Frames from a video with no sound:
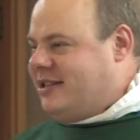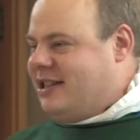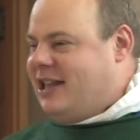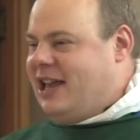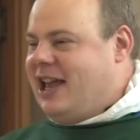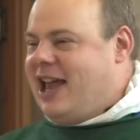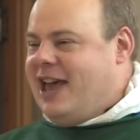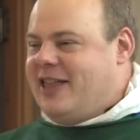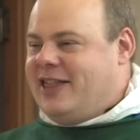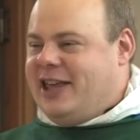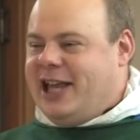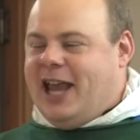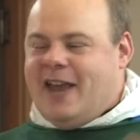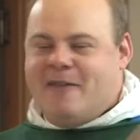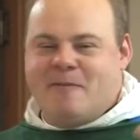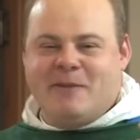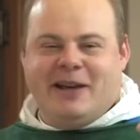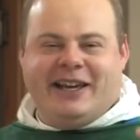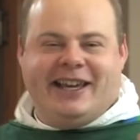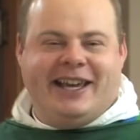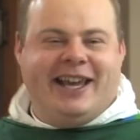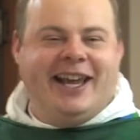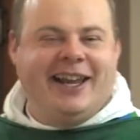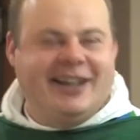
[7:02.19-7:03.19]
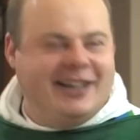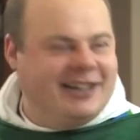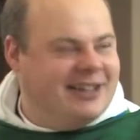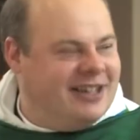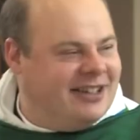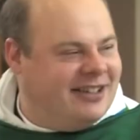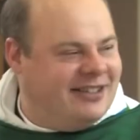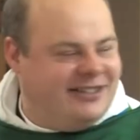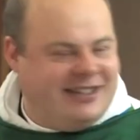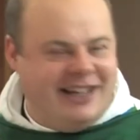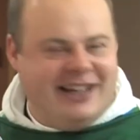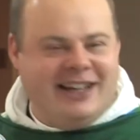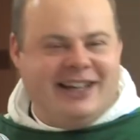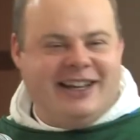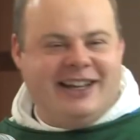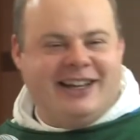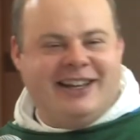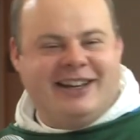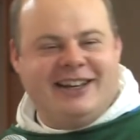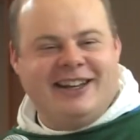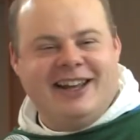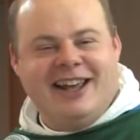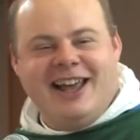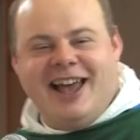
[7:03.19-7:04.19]
And they, they gave him the key to the city.
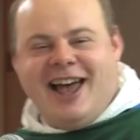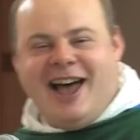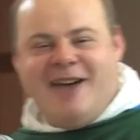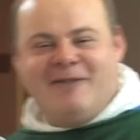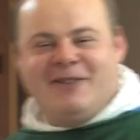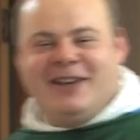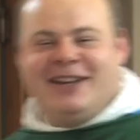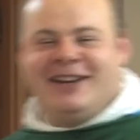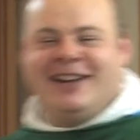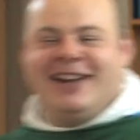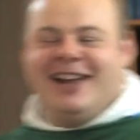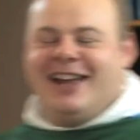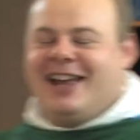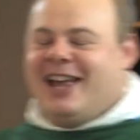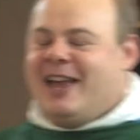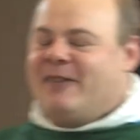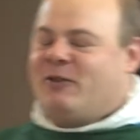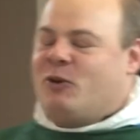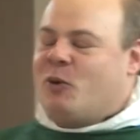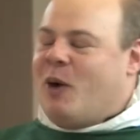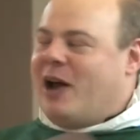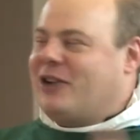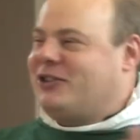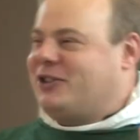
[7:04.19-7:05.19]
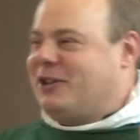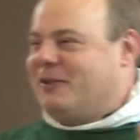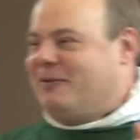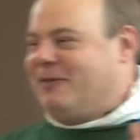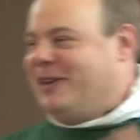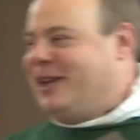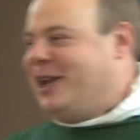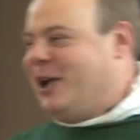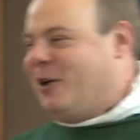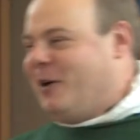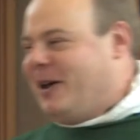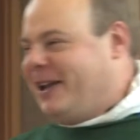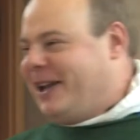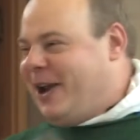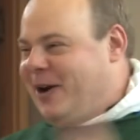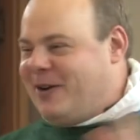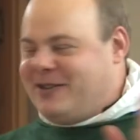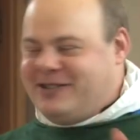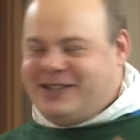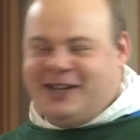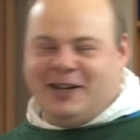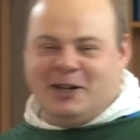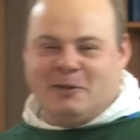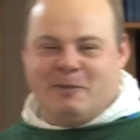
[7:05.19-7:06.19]
And I mean, if you watch the video, I
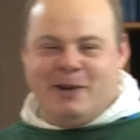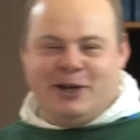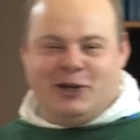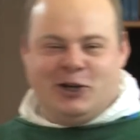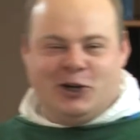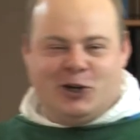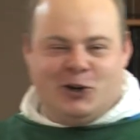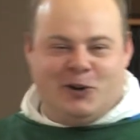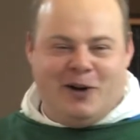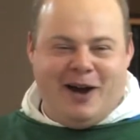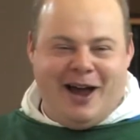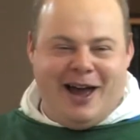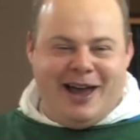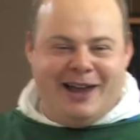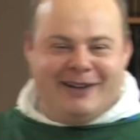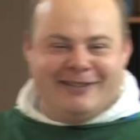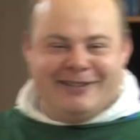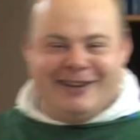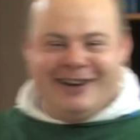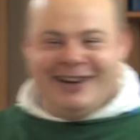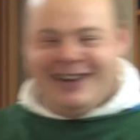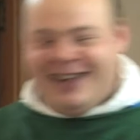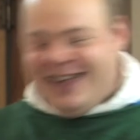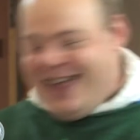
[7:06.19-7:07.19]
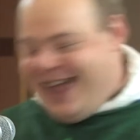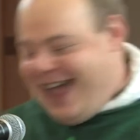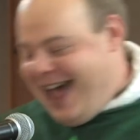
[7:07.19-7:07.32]
guarantee it'll make you cry, right?